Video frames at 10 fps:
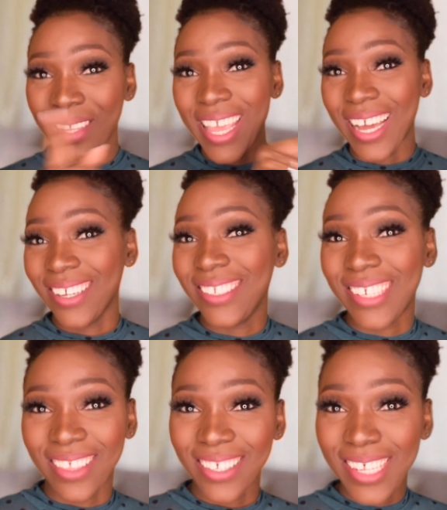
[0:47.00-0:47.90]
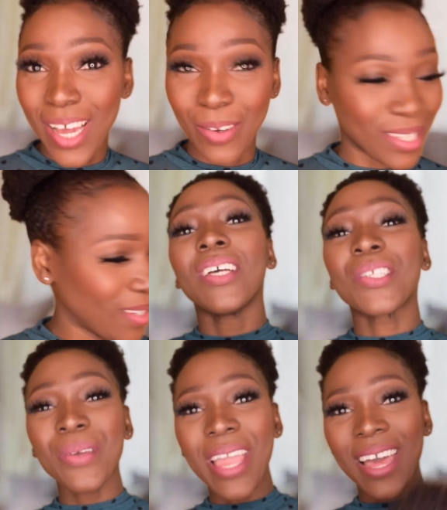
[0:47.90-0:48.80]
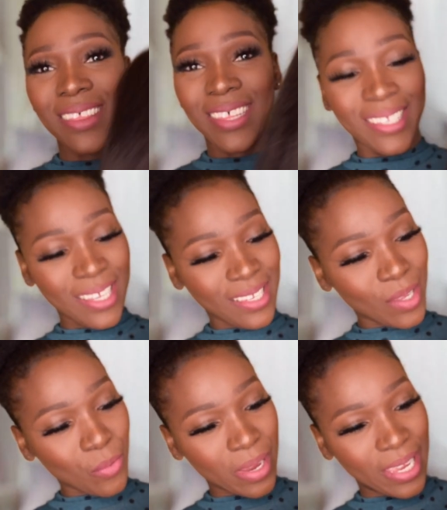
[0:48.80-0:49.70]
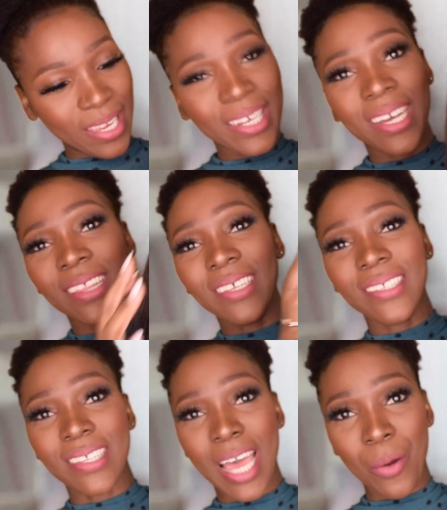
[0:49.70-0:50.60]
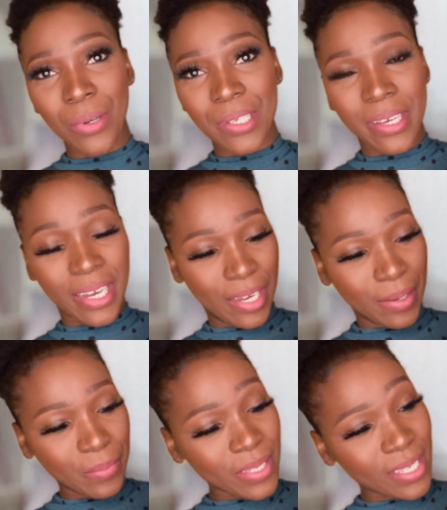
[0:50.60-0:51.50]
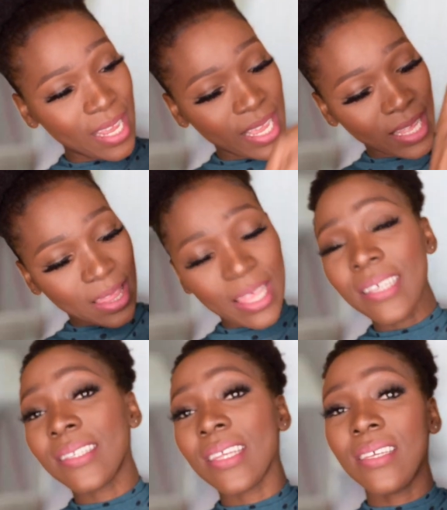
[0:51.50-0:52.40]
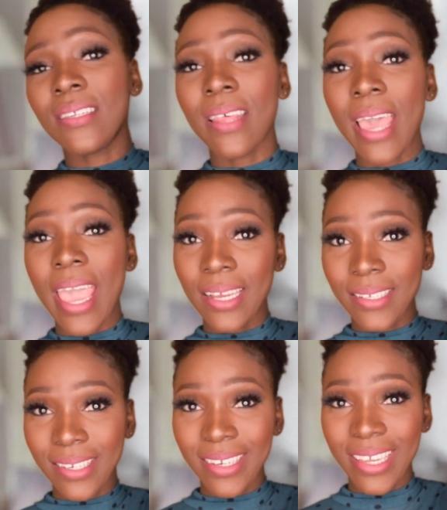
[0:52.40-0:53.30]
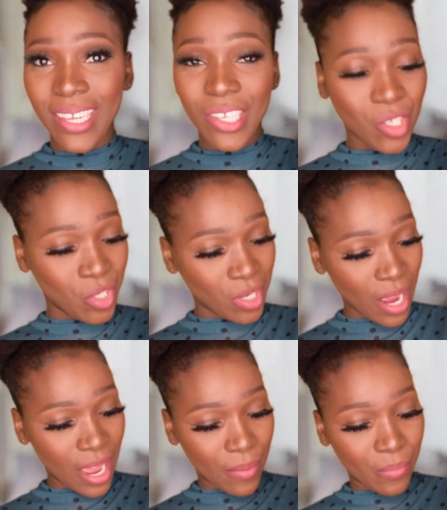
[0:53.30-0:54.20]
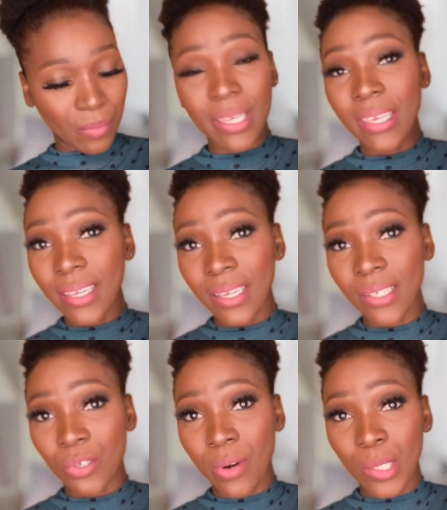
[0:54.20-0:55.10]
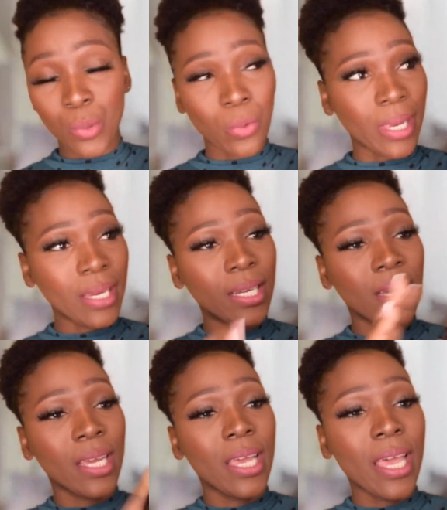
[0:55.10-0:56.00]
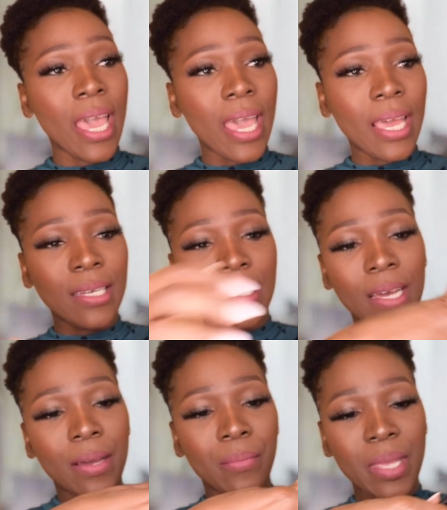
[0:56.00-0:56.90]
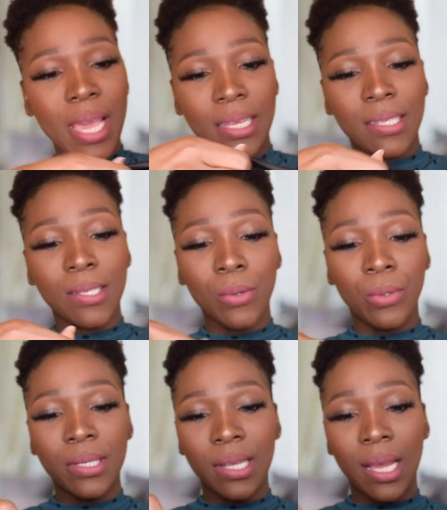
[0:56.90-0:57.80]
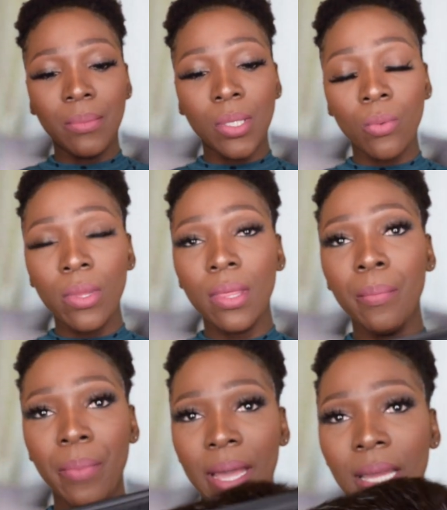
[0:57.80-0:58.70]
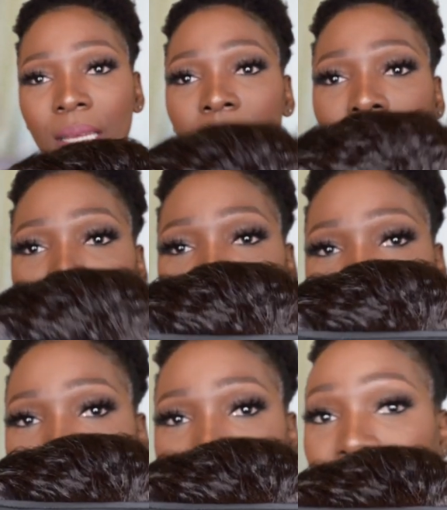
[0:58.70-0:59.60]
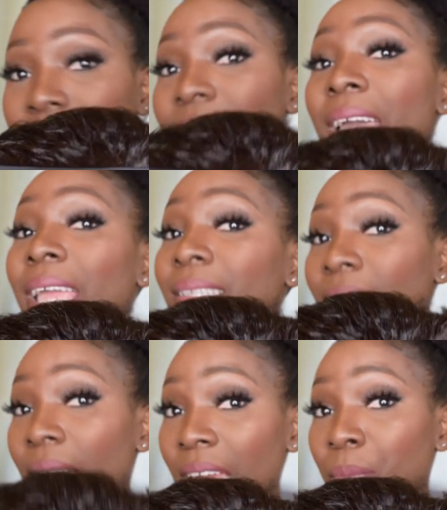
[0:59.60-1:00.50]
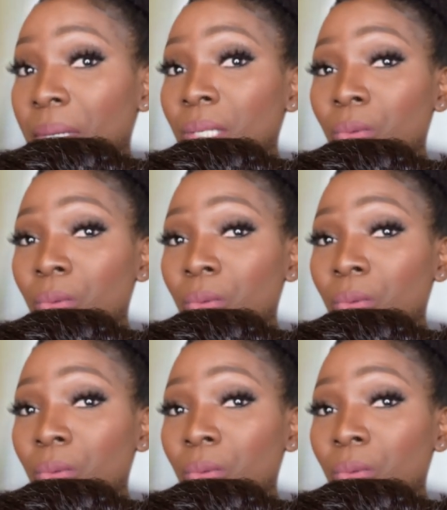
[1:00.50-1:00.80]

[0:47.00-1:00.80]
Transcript: yeah, check this out. So yeah, this is the wig. This is how it comes. This is the 18-inch kinky straight wig. And yeah, so it comes with a band. Of course, it's a headband